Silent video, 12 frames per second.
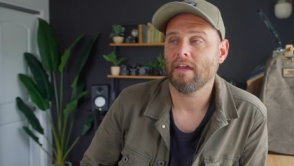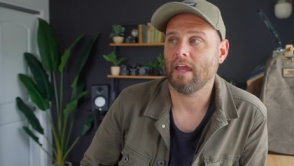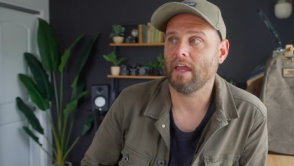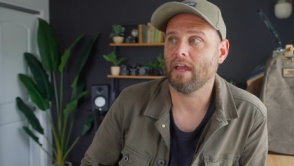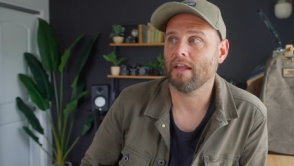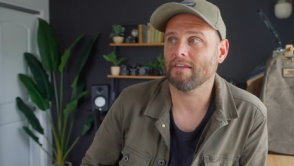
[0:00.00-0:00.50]

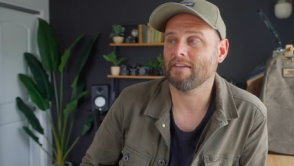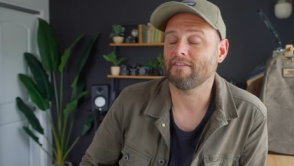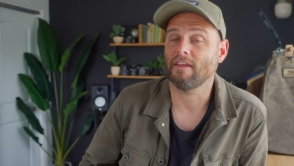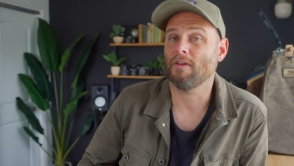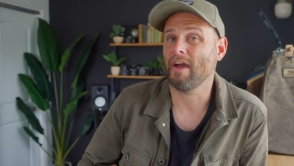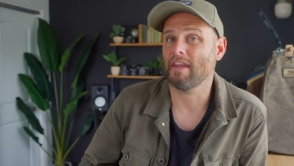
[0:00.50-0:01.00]
and let's
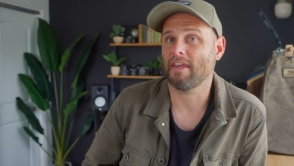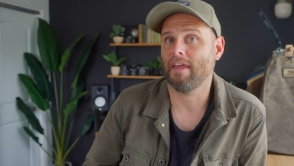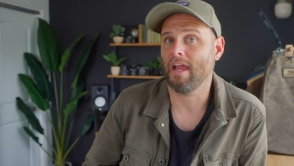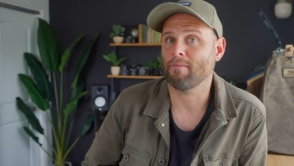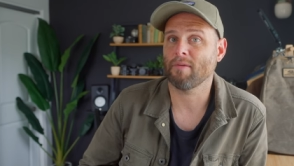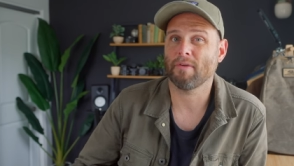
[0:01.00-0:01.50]
say you had a
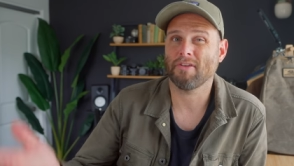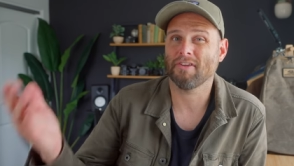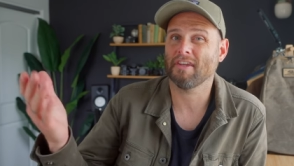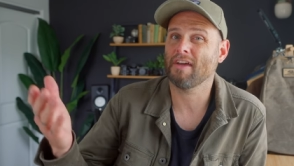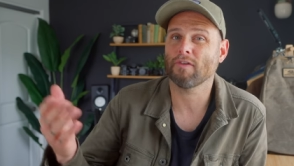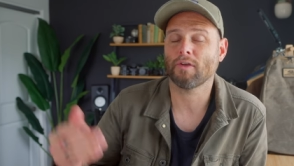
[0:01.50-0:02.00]
camera but you
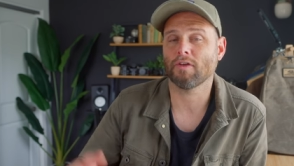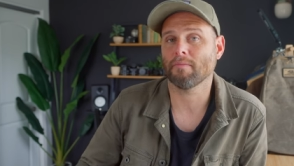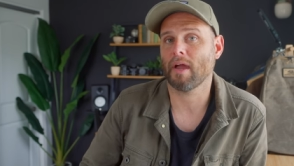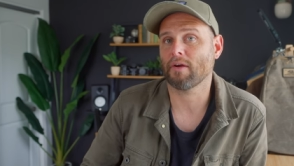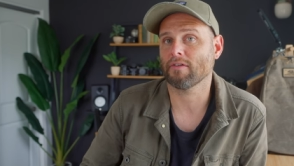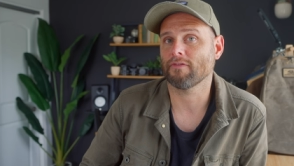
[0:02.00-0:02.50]
didn't have a good
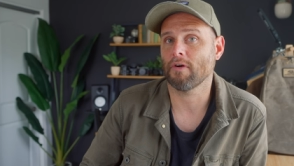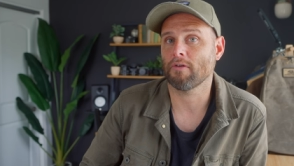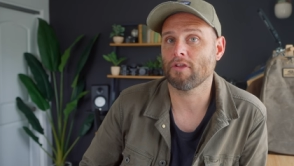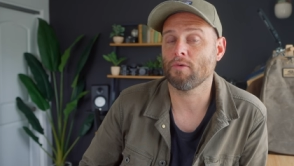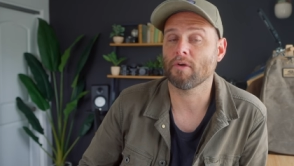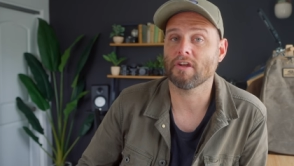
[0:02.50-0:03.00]
microphone
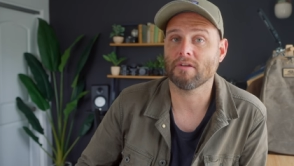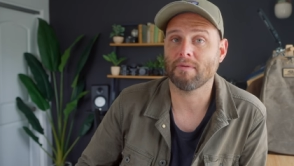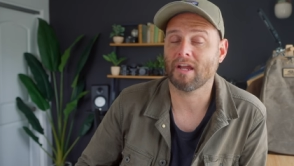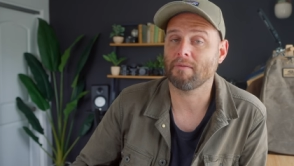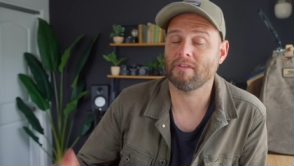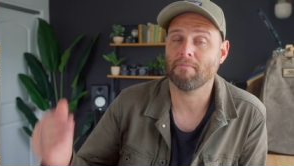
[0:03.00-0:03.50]
and you wanted to
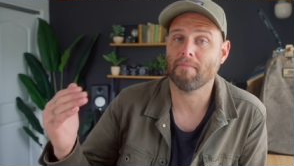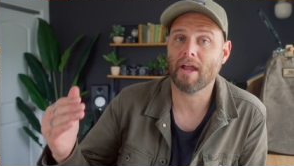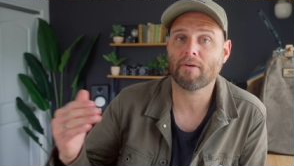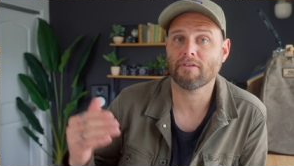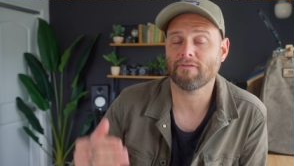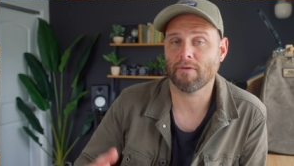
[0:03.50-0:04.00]
pick up the
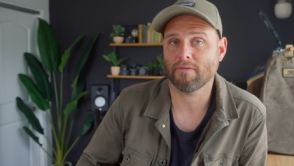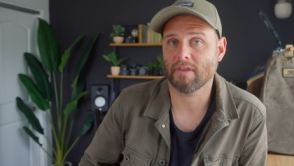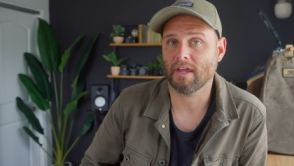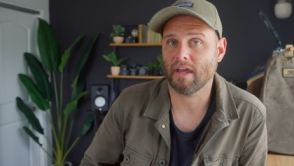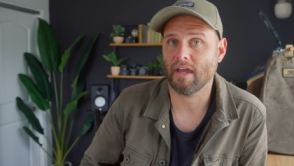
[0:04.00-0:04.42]
microphone that I